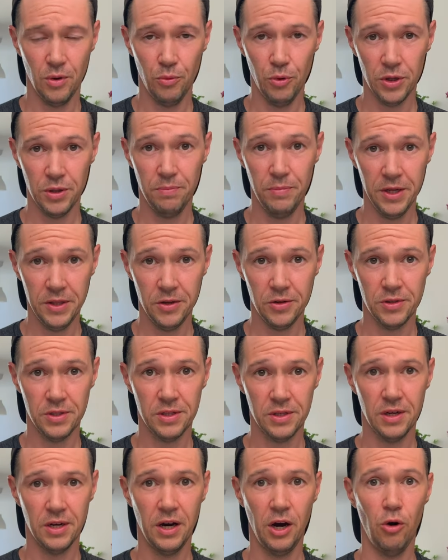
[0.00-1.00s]
What matters
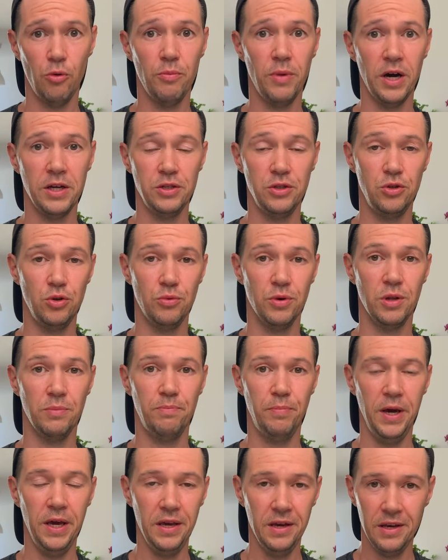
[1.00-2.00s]
how much you will
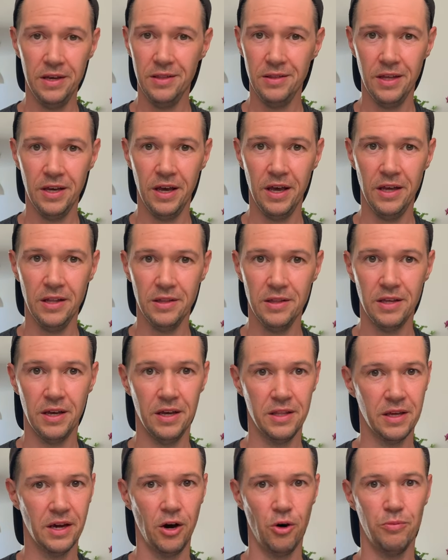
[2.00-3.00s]
pay in the end
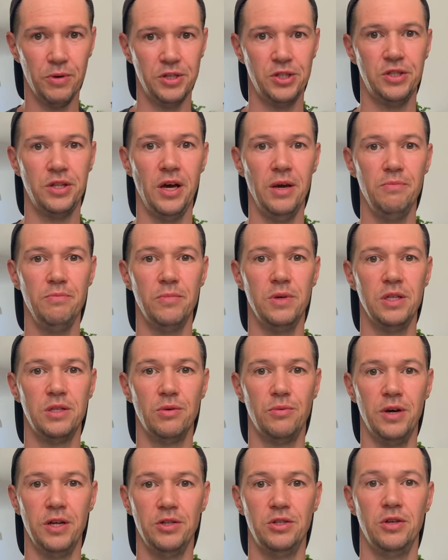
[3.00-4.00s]
and how much time it
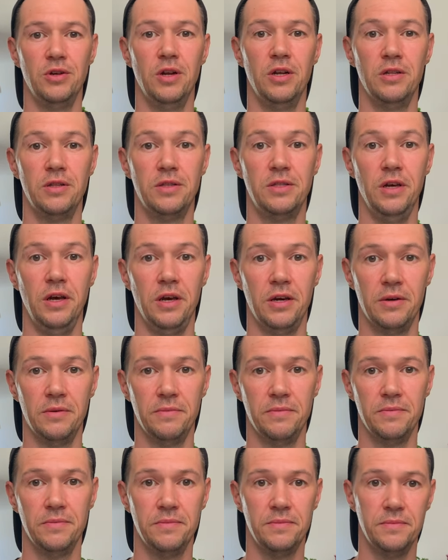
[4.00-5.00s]
eventually takes.
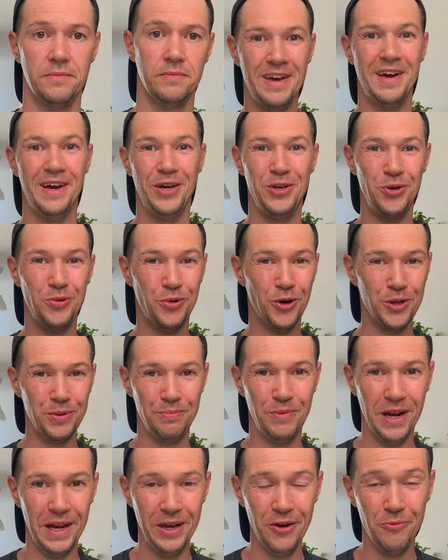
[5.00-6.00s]
You won't
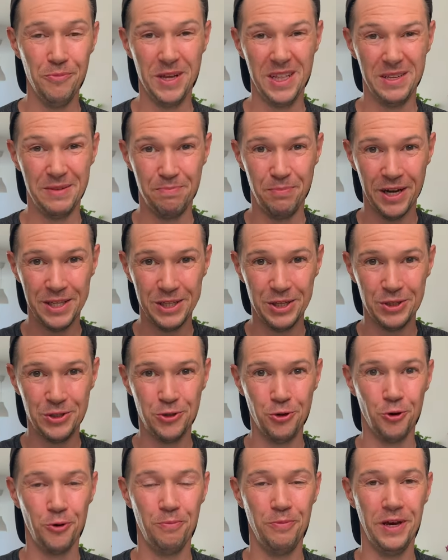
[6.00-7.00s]
believe me, but it
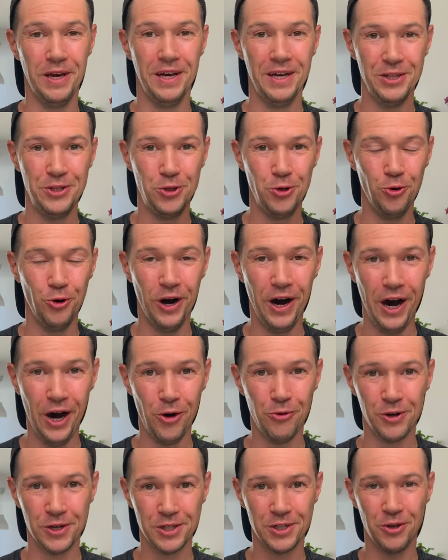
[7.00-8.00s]
took me two
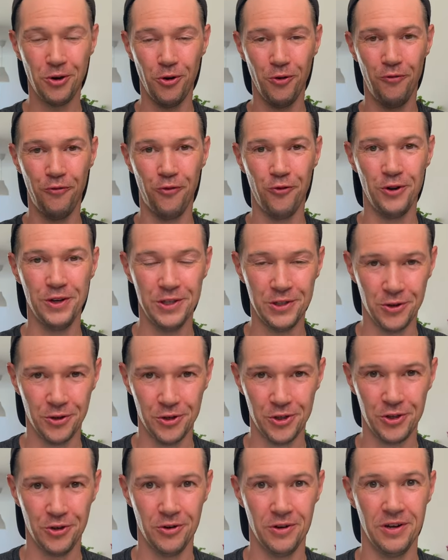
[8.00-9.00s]
hours of
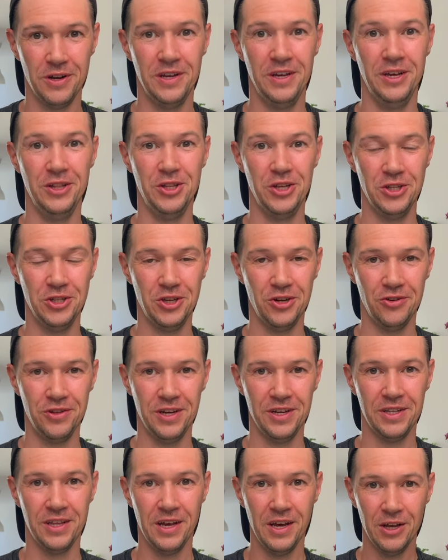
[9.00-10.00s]
research in the
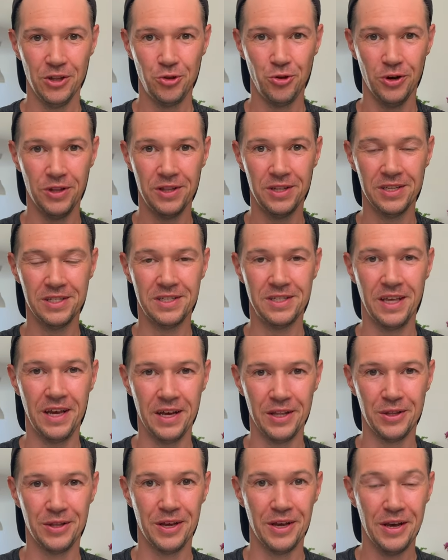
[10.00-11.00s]
internet to understand